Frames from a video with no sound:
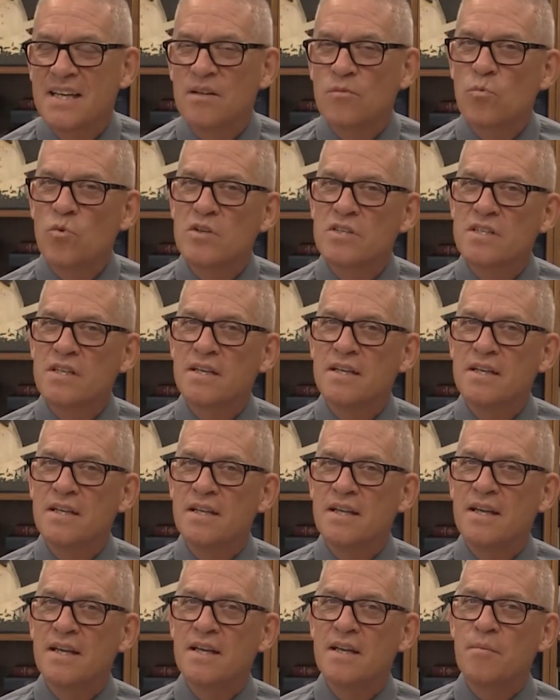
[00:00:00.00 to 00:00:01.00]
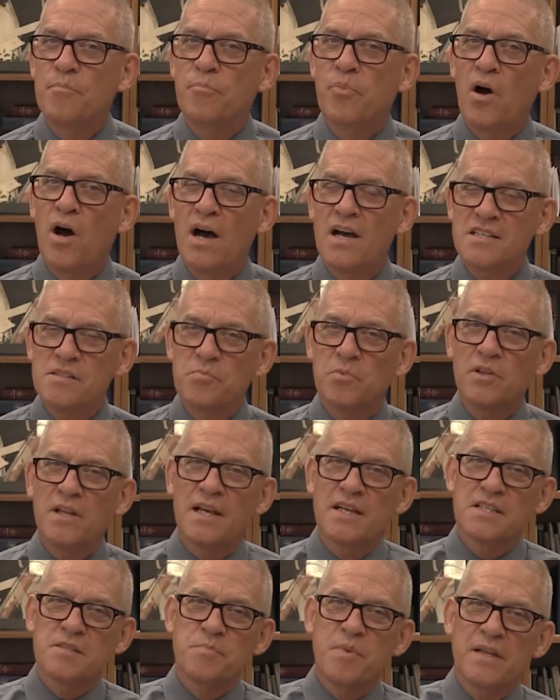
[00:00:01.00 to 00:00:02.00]
It was an impossible
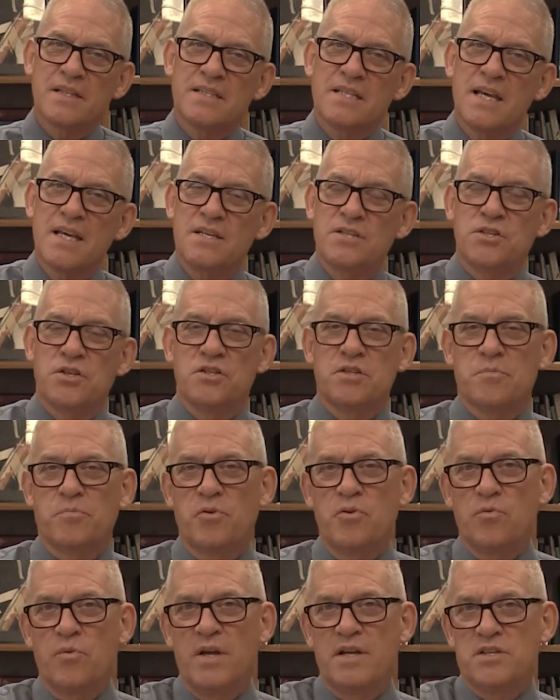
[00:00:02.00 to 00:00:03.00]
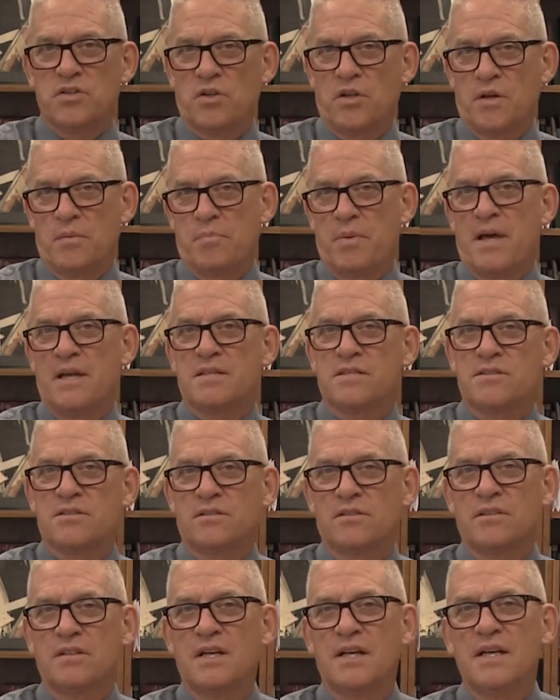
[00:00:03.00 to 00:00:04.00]
expectation to put Rachel on a
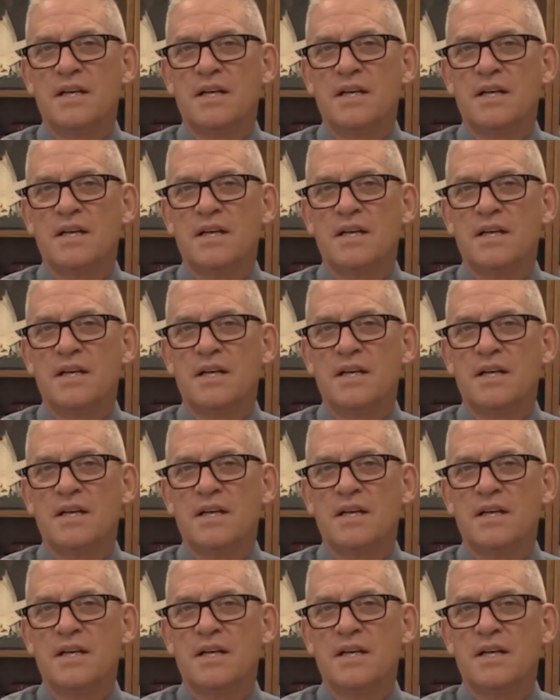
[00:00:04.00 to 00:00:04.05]
pedestal